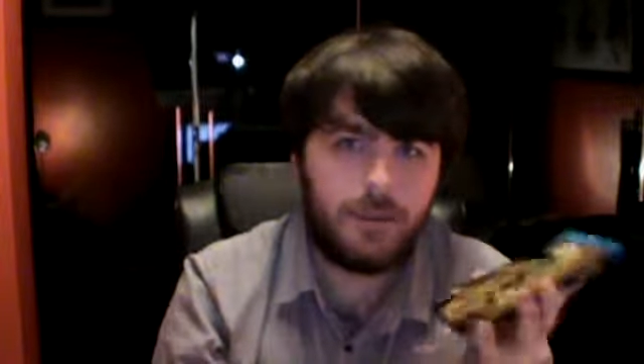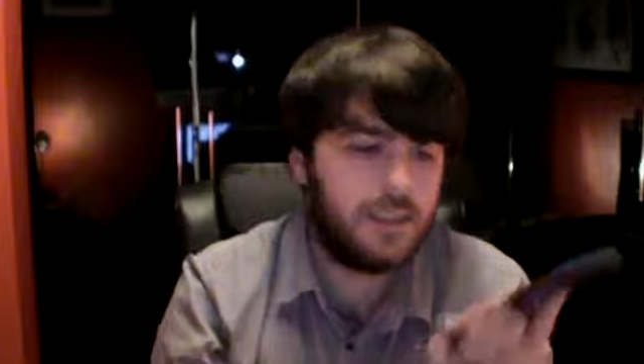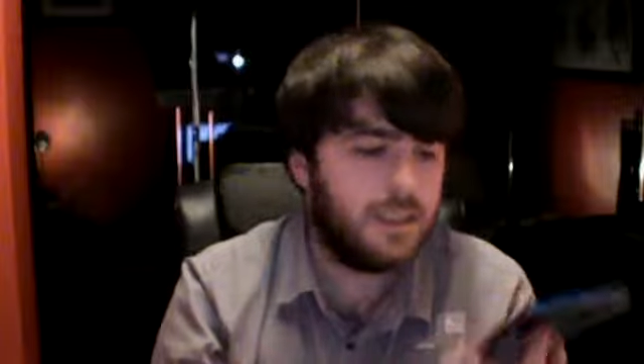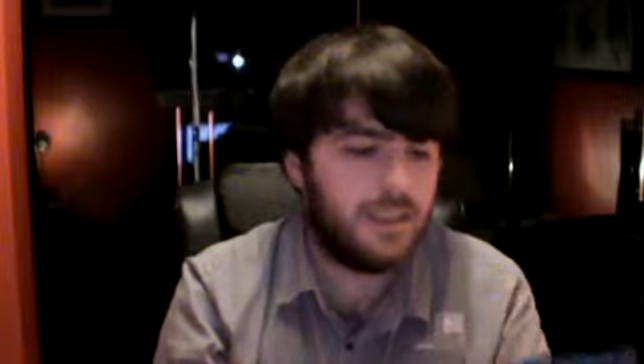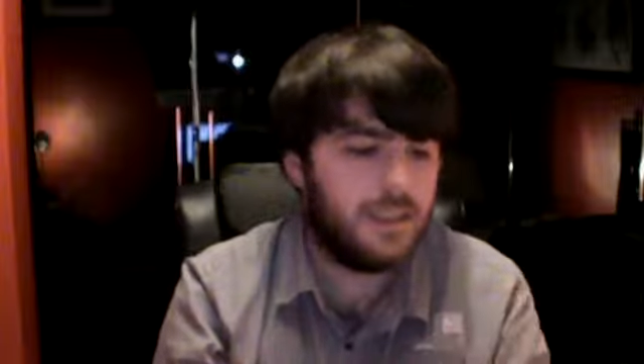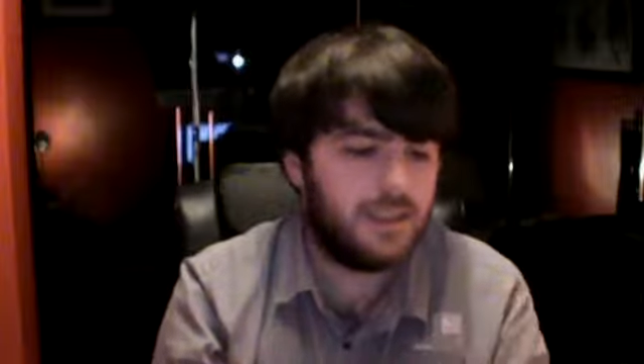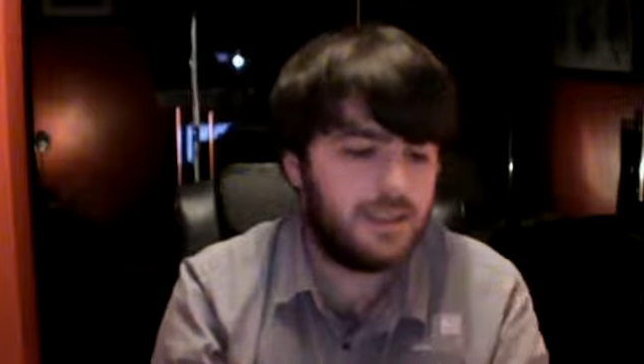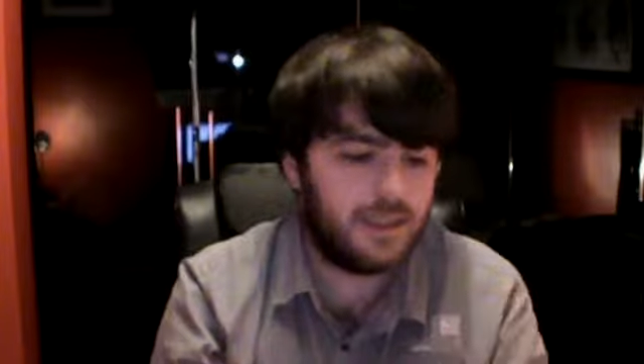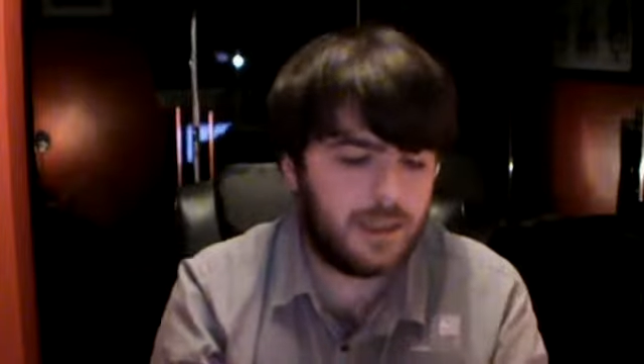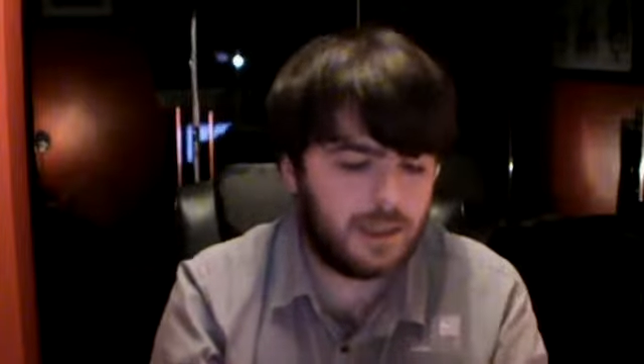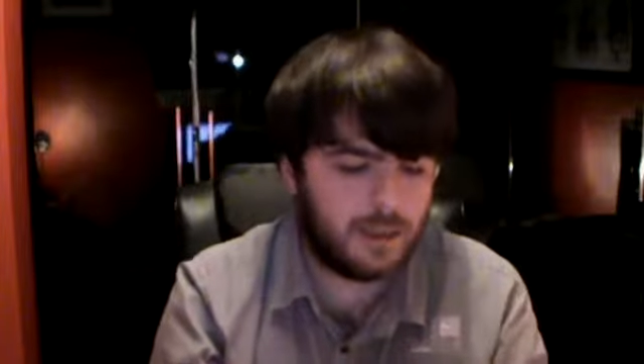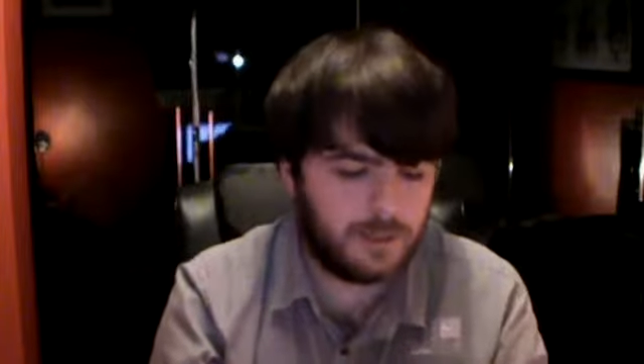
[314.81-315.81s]
seeing this
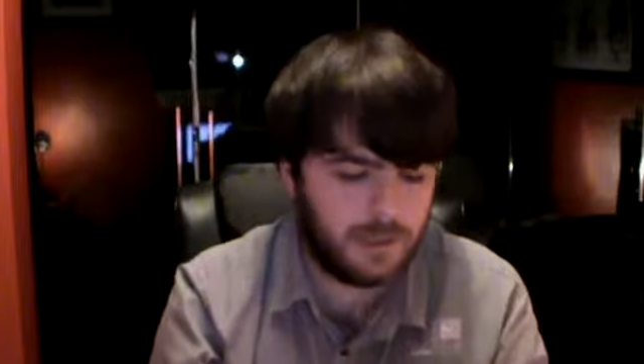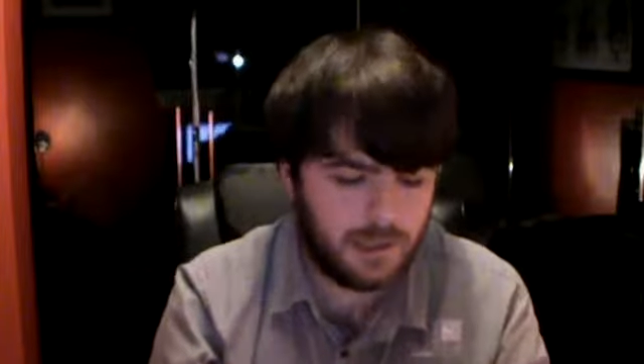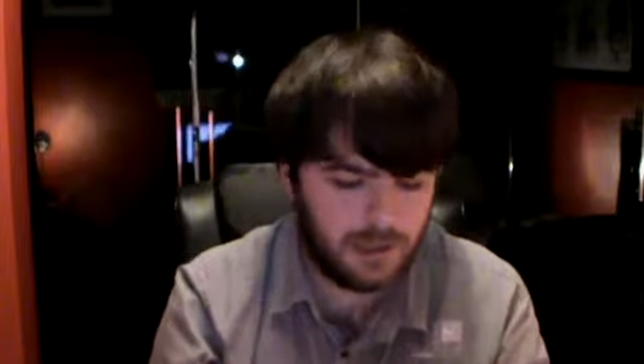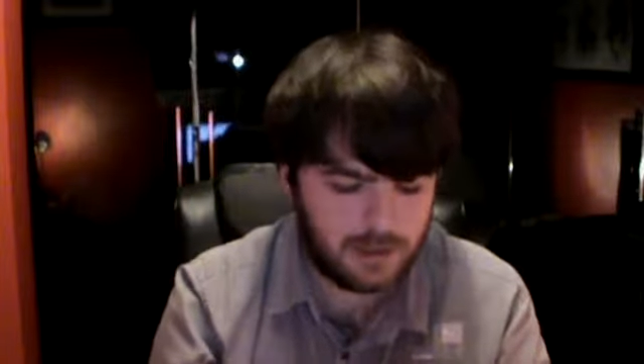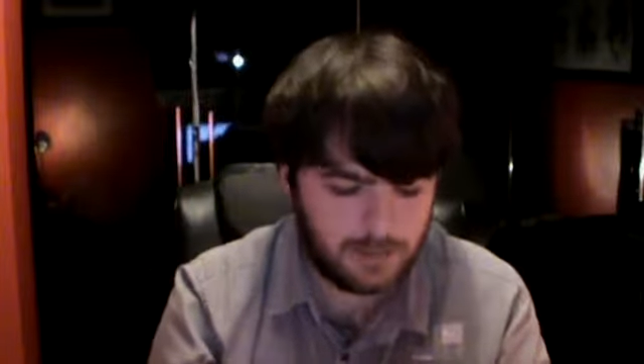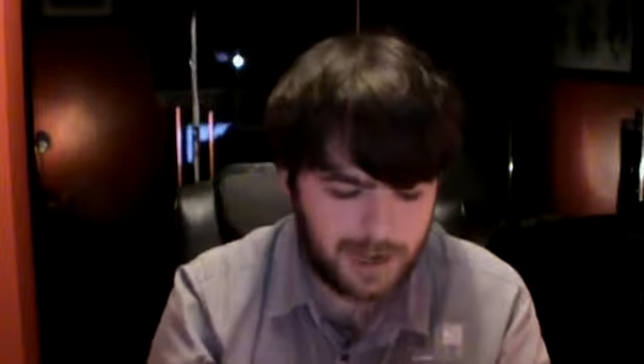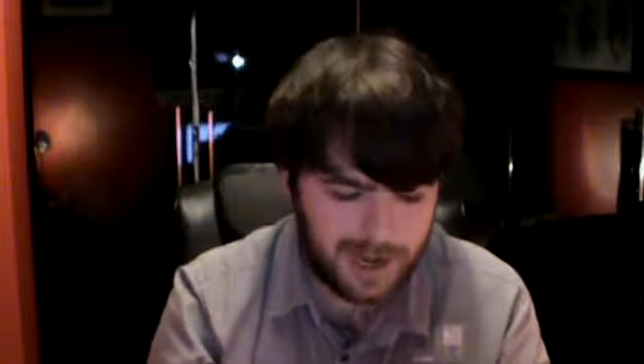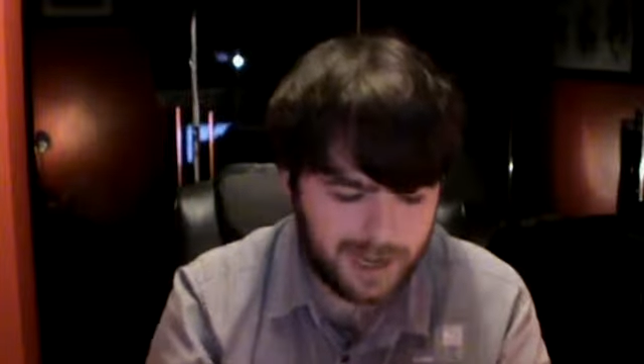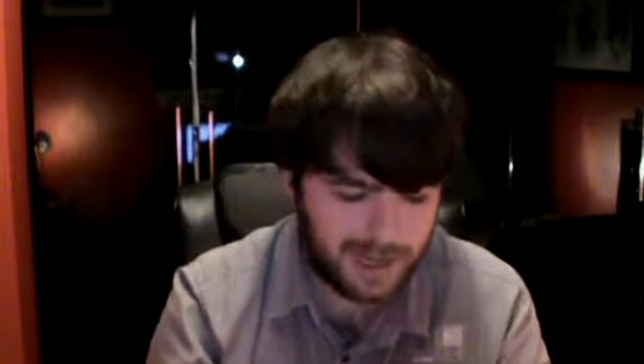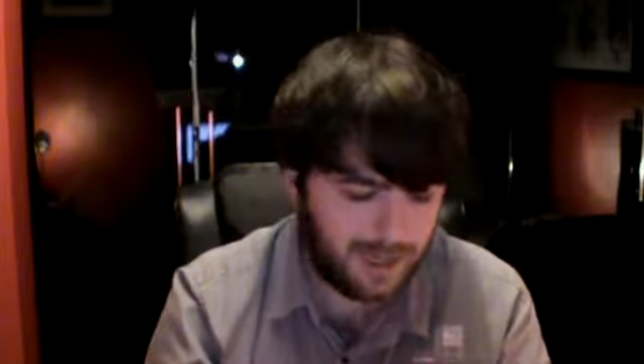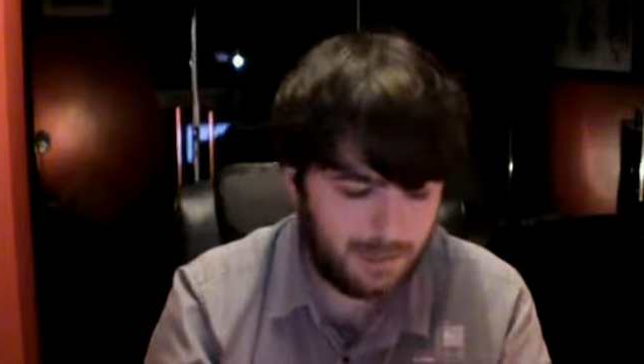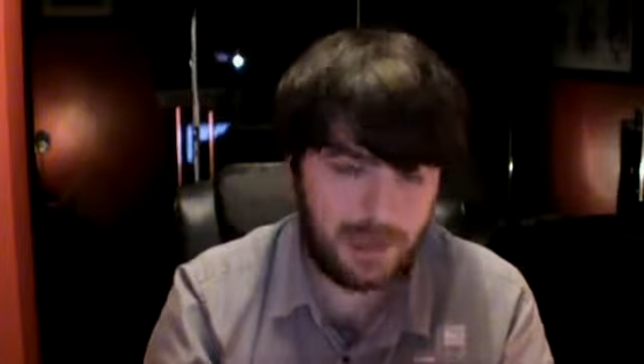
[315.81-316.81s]
like a couple of years
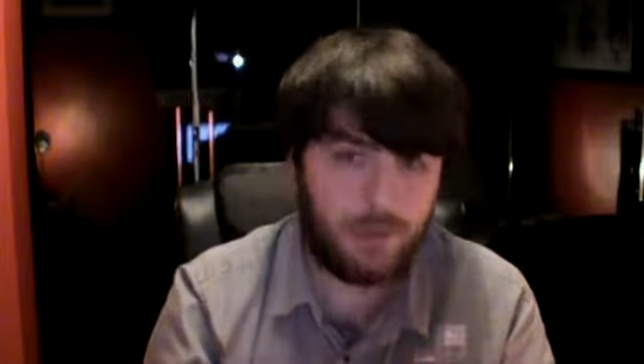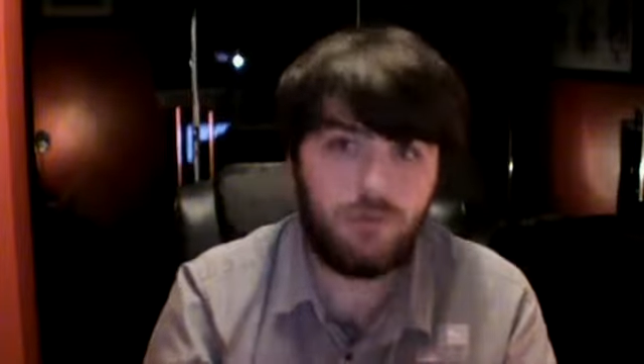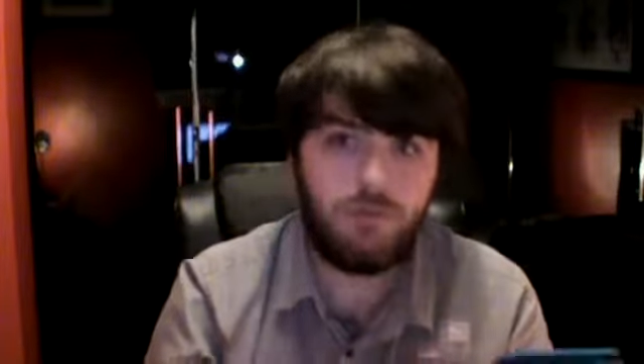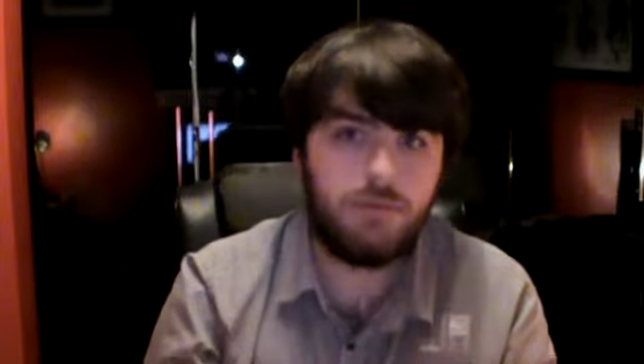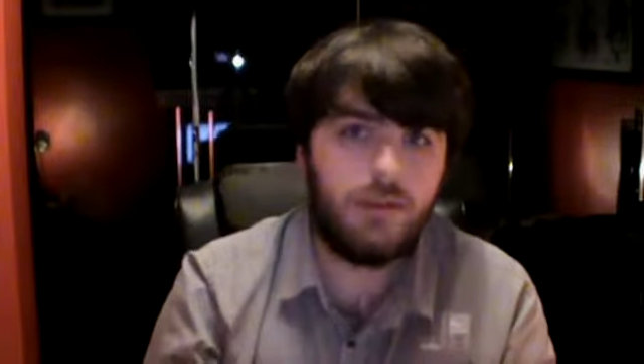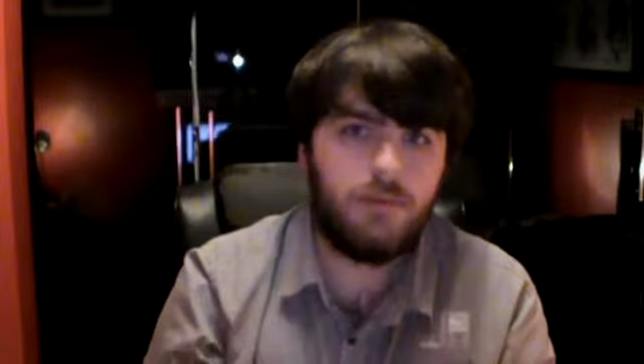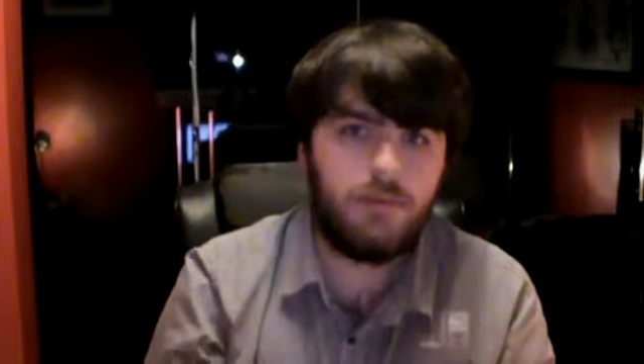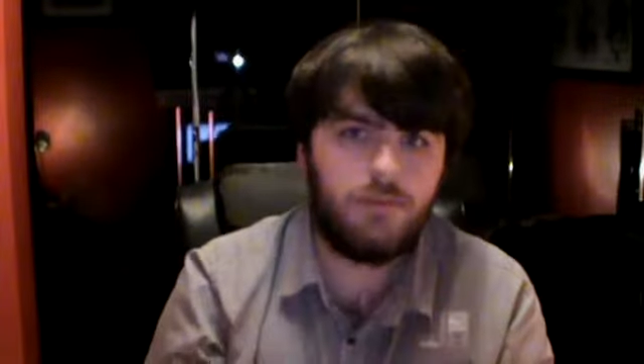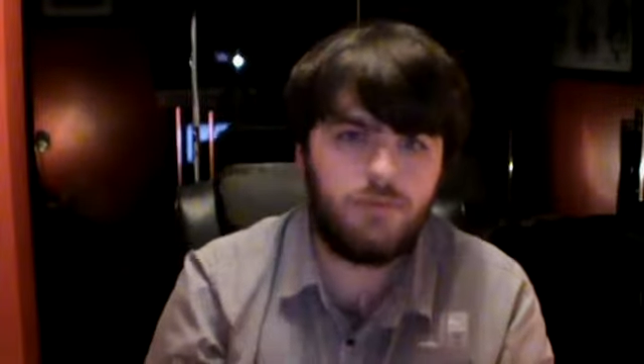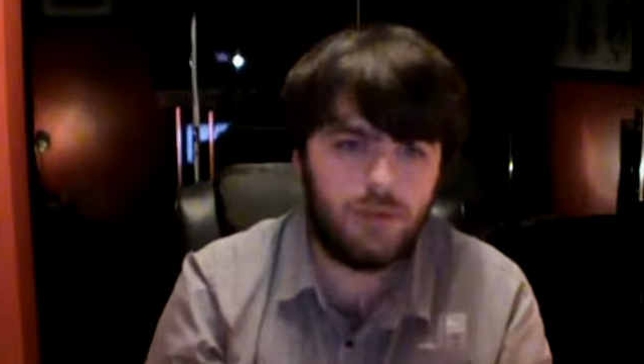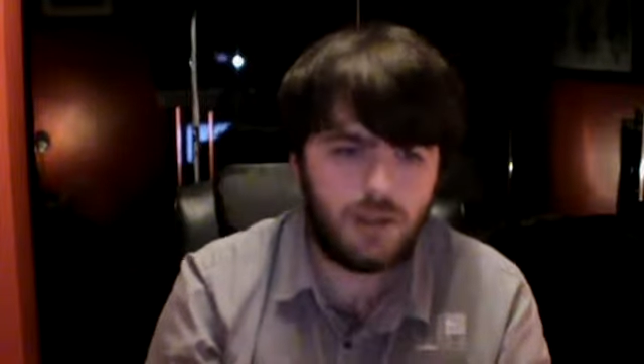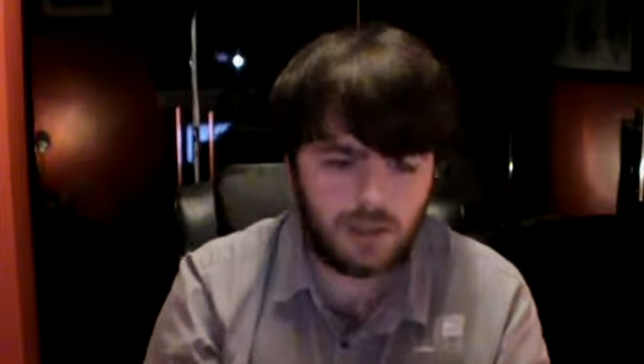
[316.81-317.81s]
back. It
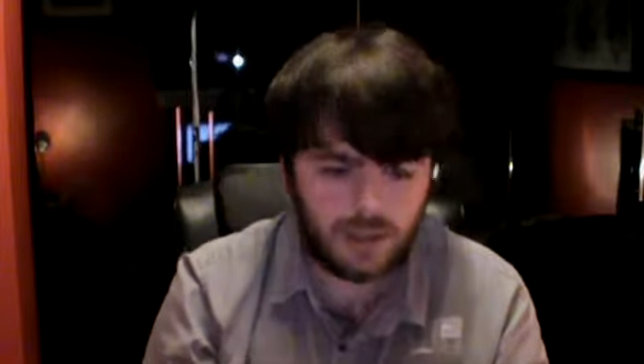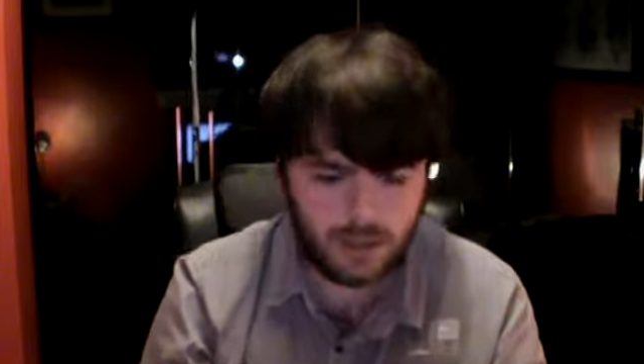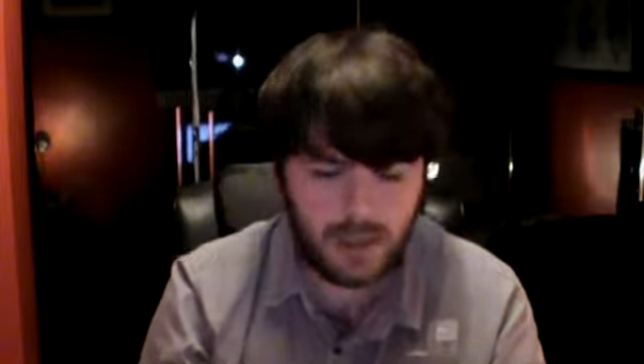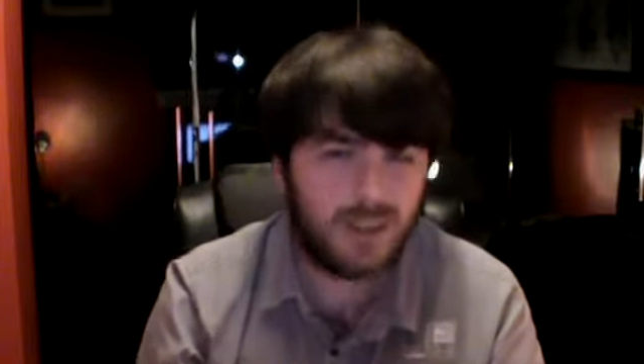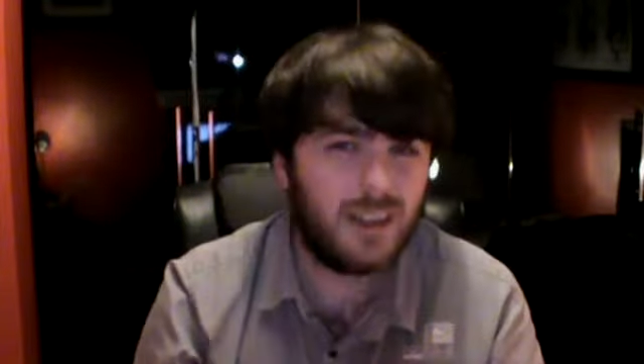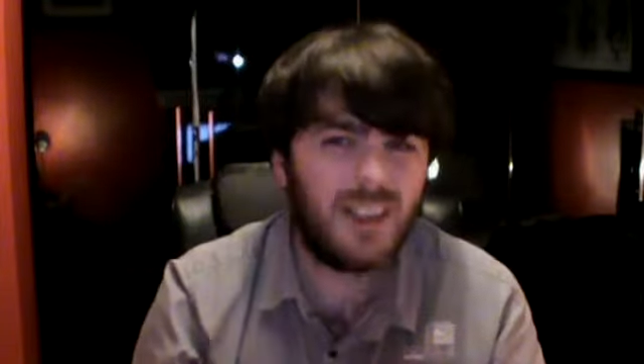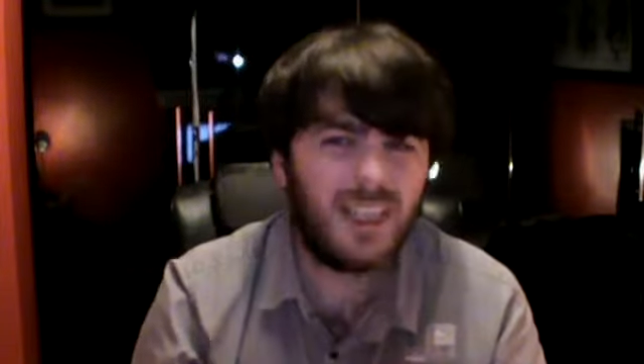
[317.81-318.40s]
was really good.